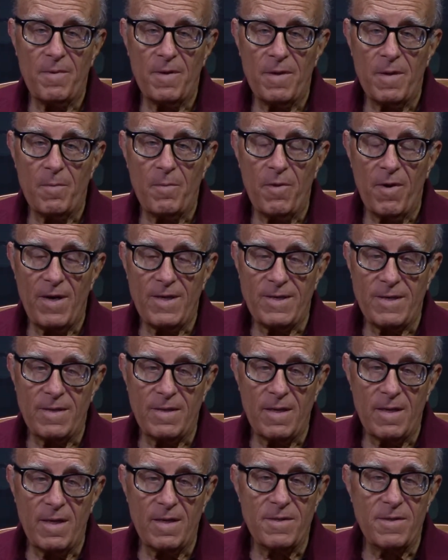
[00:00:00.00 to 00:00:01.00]
at the present,
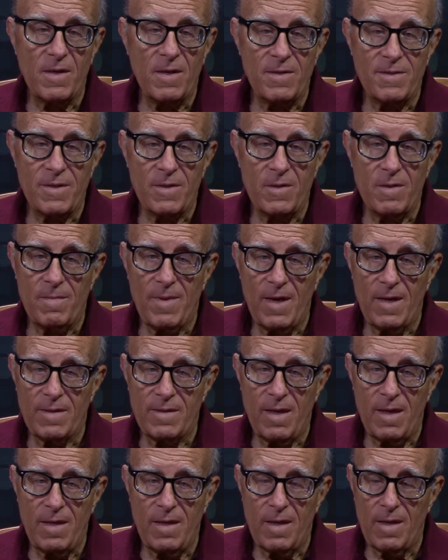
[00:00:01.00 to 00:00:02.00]
and it's also about
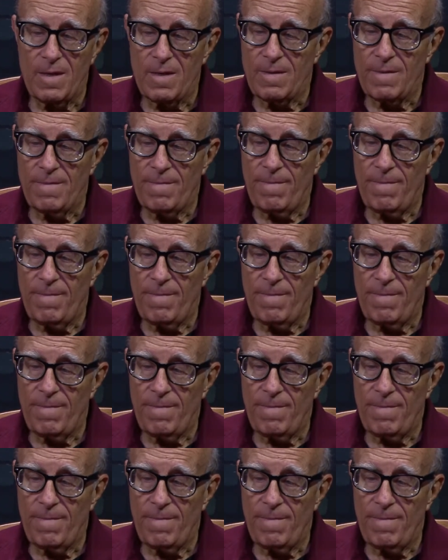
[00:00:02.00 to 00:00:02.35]
the